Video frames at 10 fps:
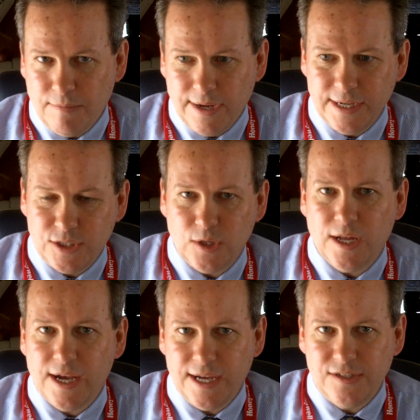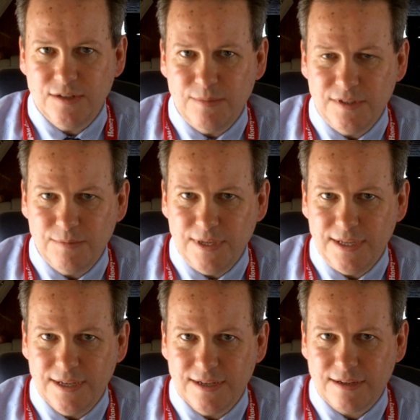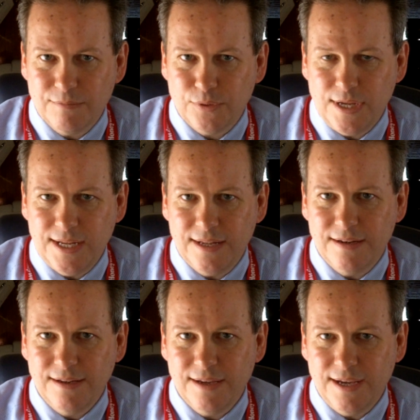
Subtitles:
by July to be completed.